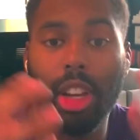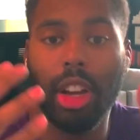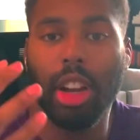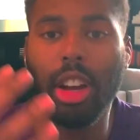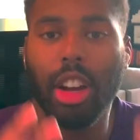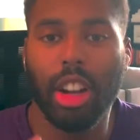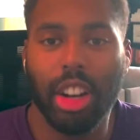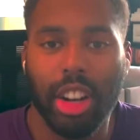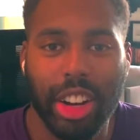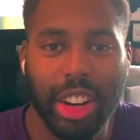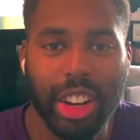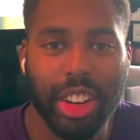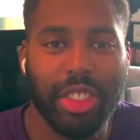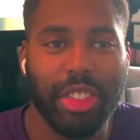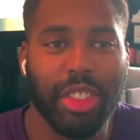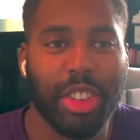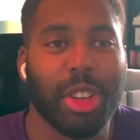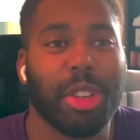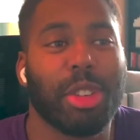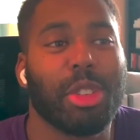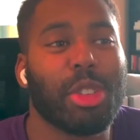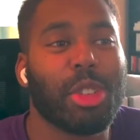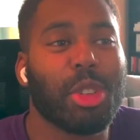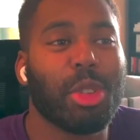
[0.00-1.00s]
All right,
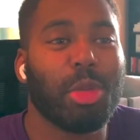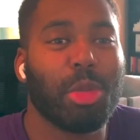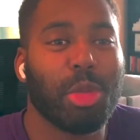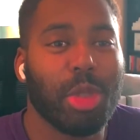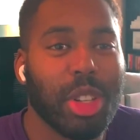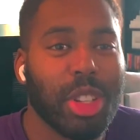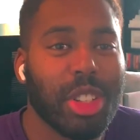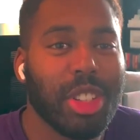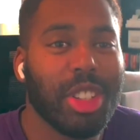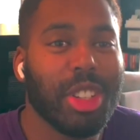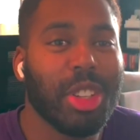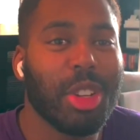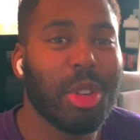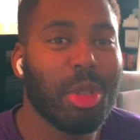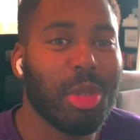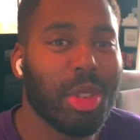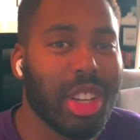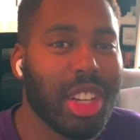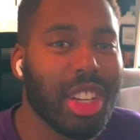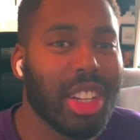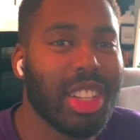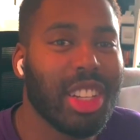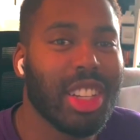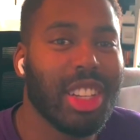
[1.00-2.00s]
folks, really
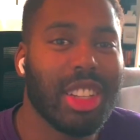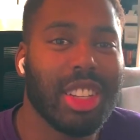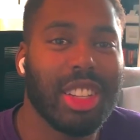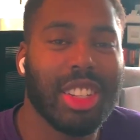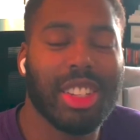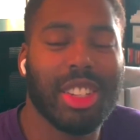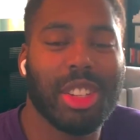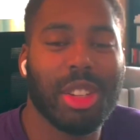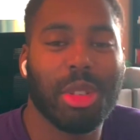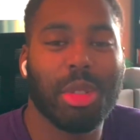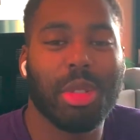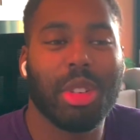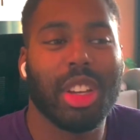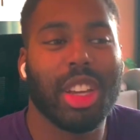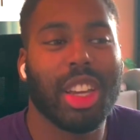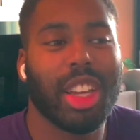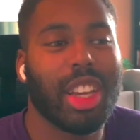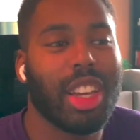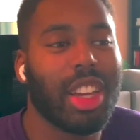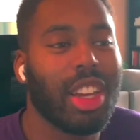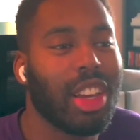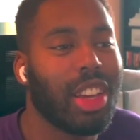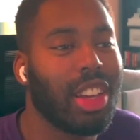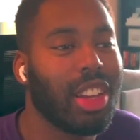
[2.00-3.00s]
quickly, let's go
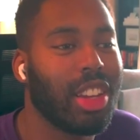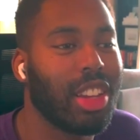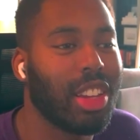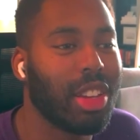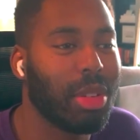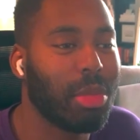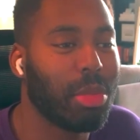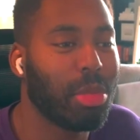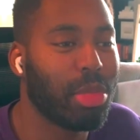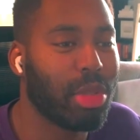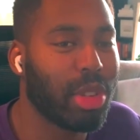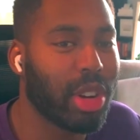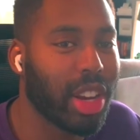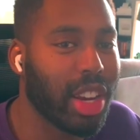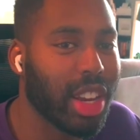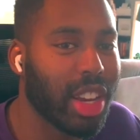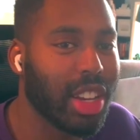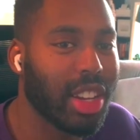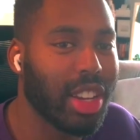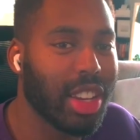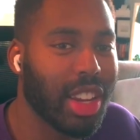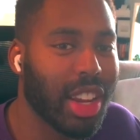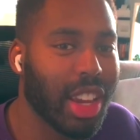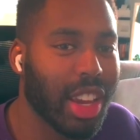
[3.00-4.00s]
ahead and
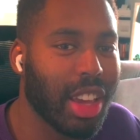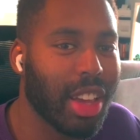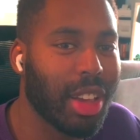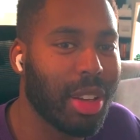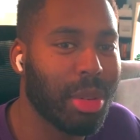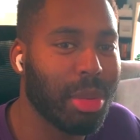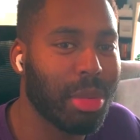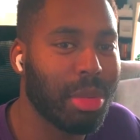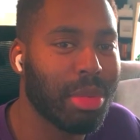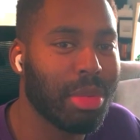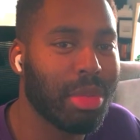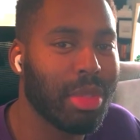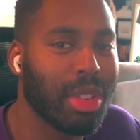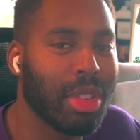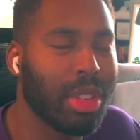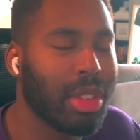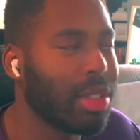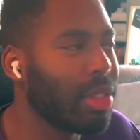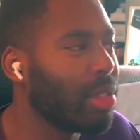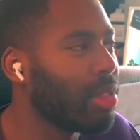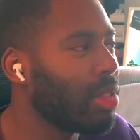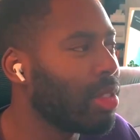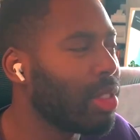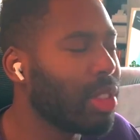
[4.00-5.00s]
break down
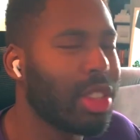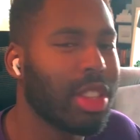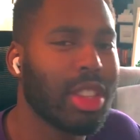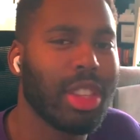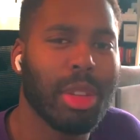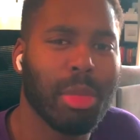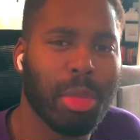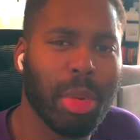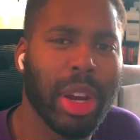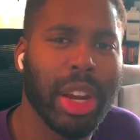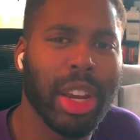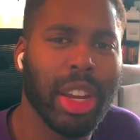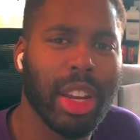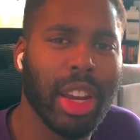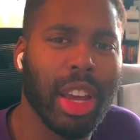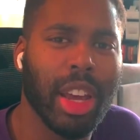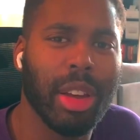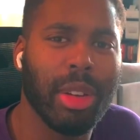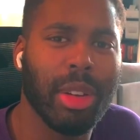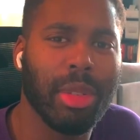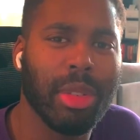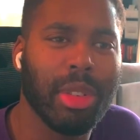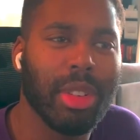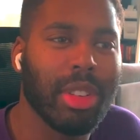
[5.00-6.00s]
the
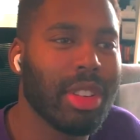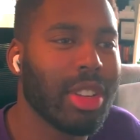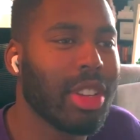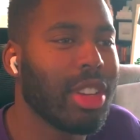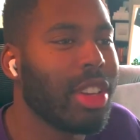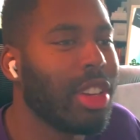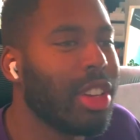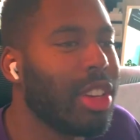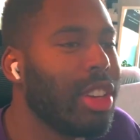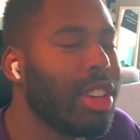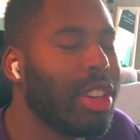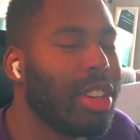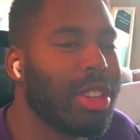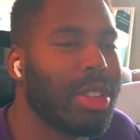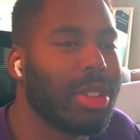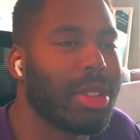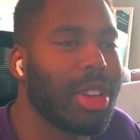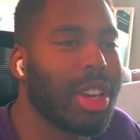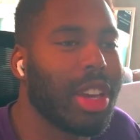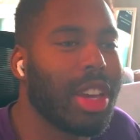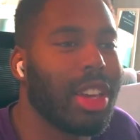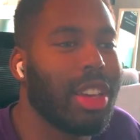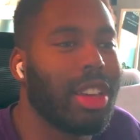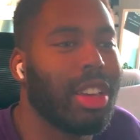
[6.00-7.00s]
breakdown.
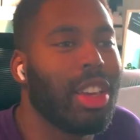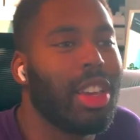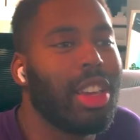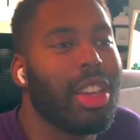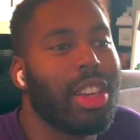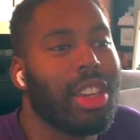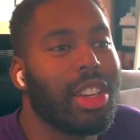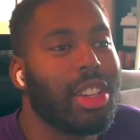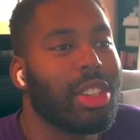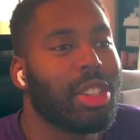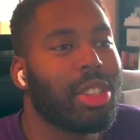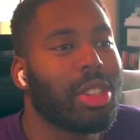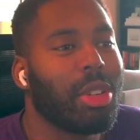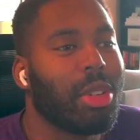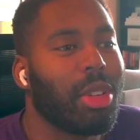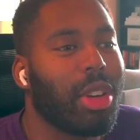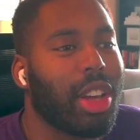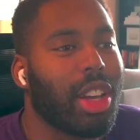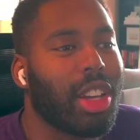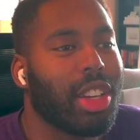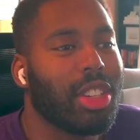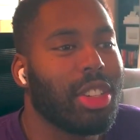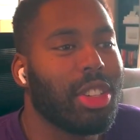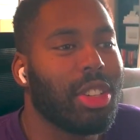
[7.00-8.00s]
Okay, so
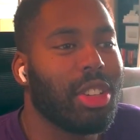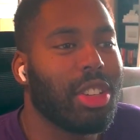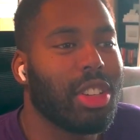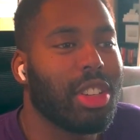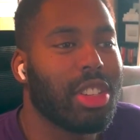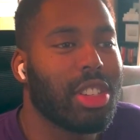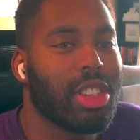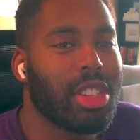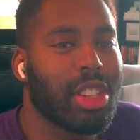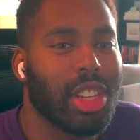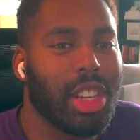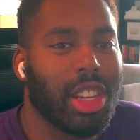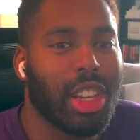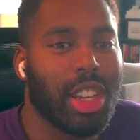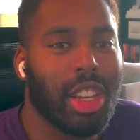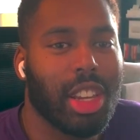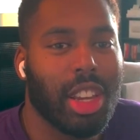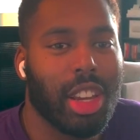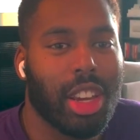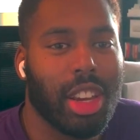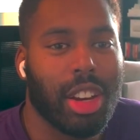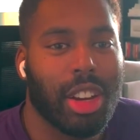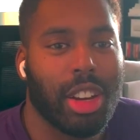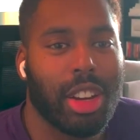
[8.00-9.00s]
as you can see
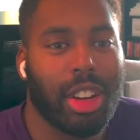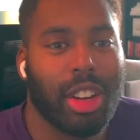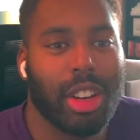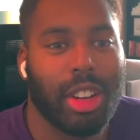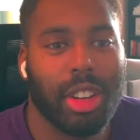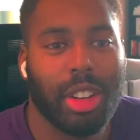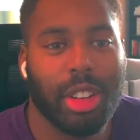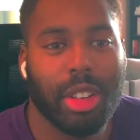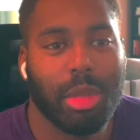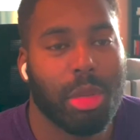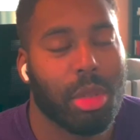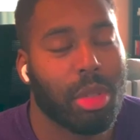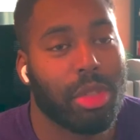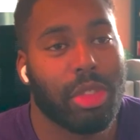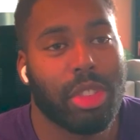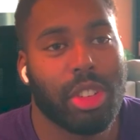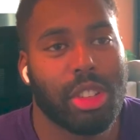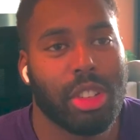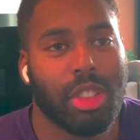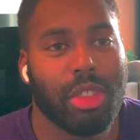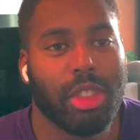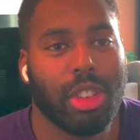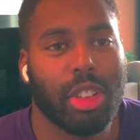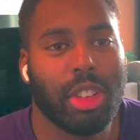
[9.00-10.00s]
here, well,
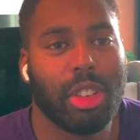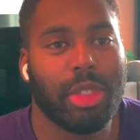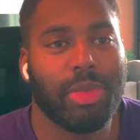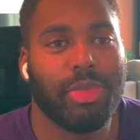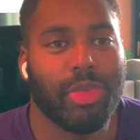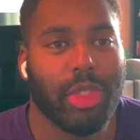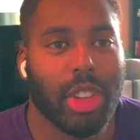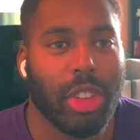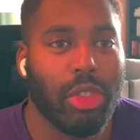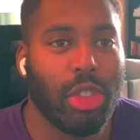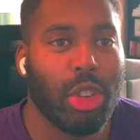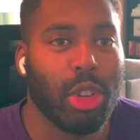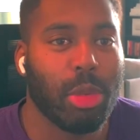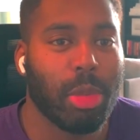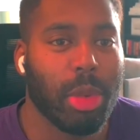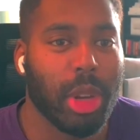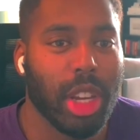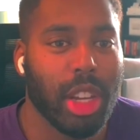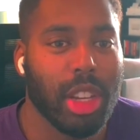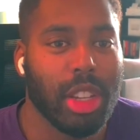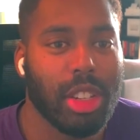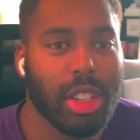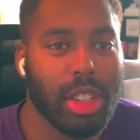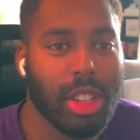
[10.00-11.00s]
first of all, if you're
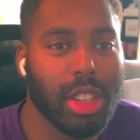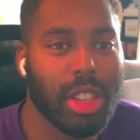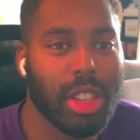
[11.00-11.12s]
paying